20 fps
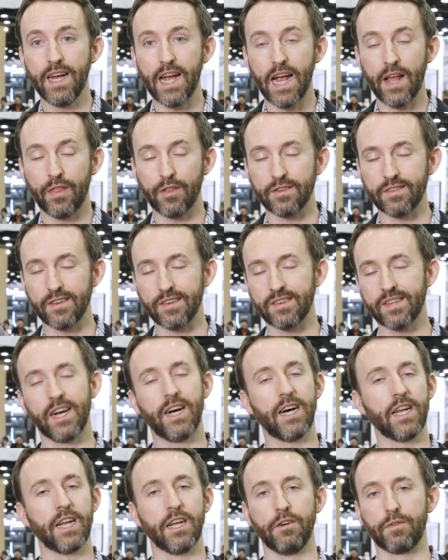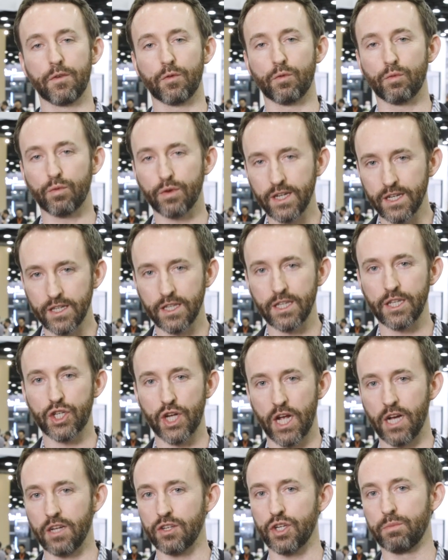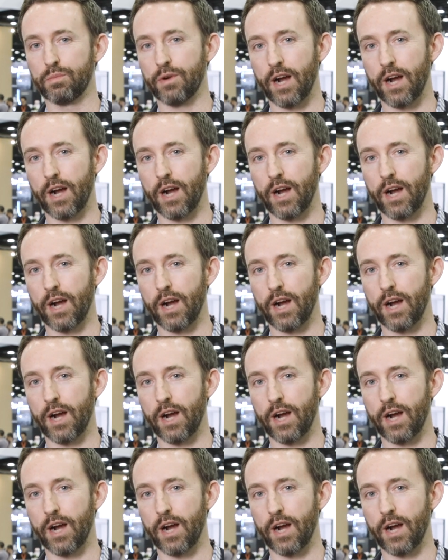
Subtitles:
and there's a ton of really challenging